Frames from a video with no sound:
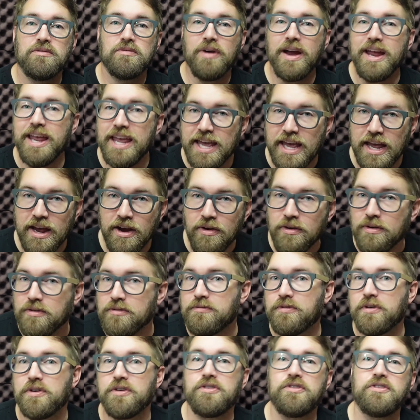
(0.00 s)
right here
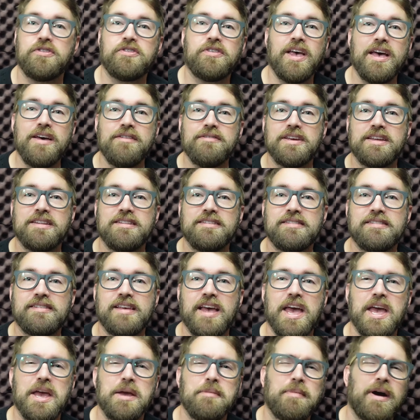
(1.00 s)
in verse 7,
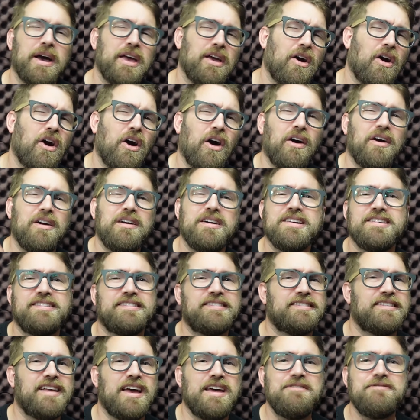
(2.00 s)
saying, "My heart is
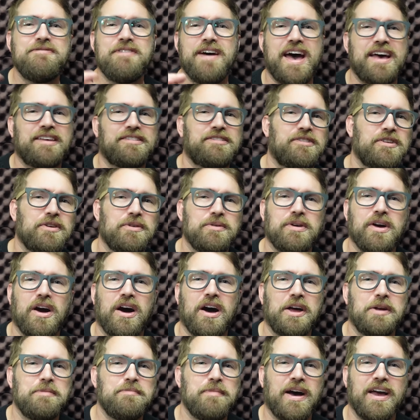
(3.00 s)
steadfast, O
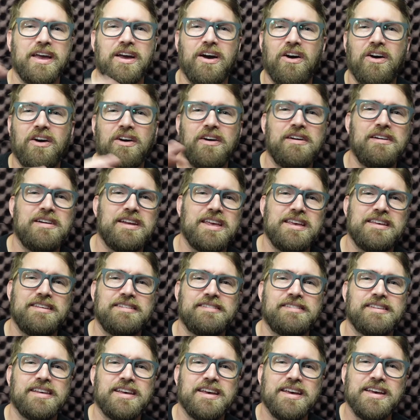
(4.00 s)
God, my heart
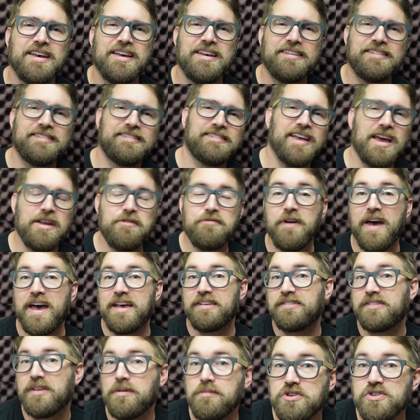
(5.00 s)
is
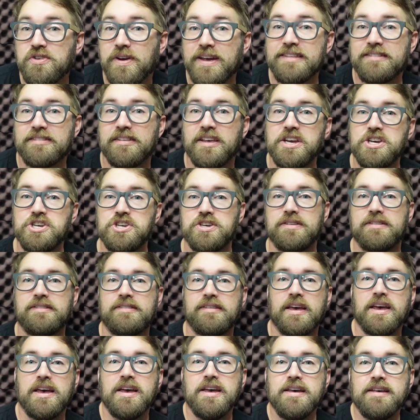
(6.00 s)
steadfast." Some
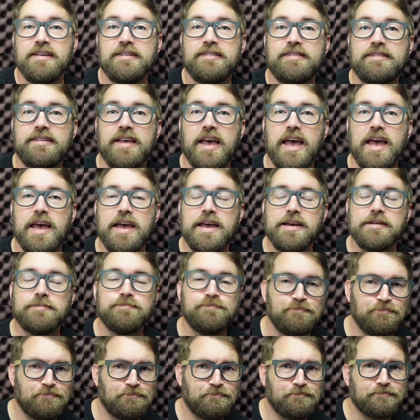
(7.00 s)
translations say,
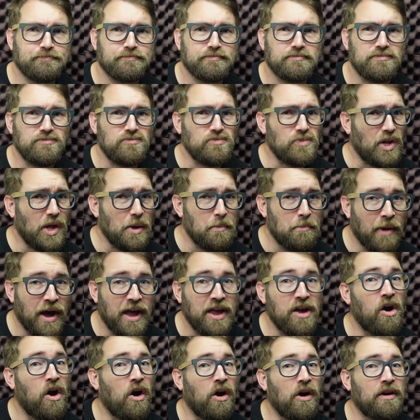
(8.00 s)

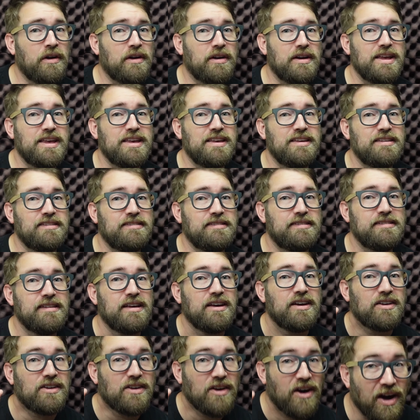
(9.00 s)
"My heart is
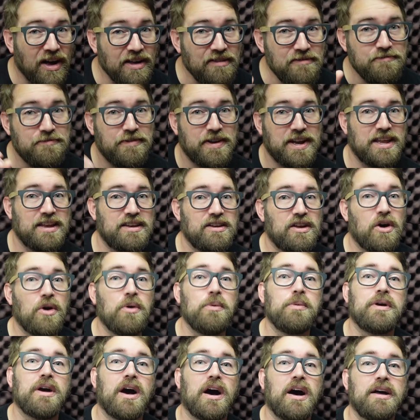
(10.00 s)
confident,
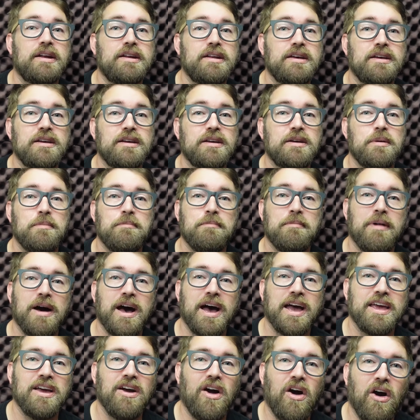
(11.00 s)
O God,
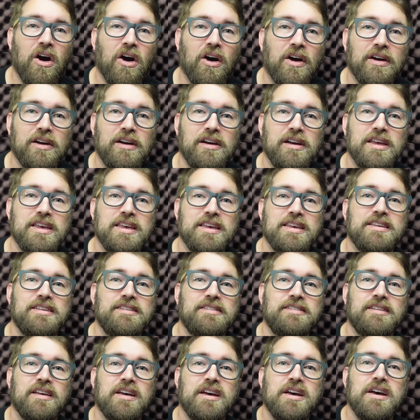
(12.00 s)
my heart
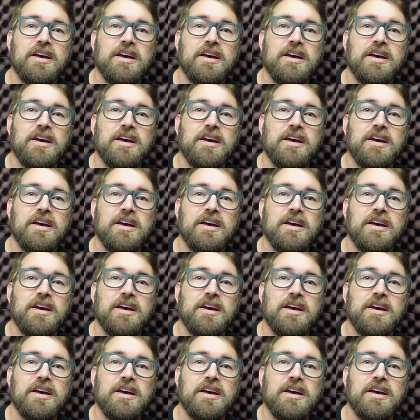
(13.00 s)
is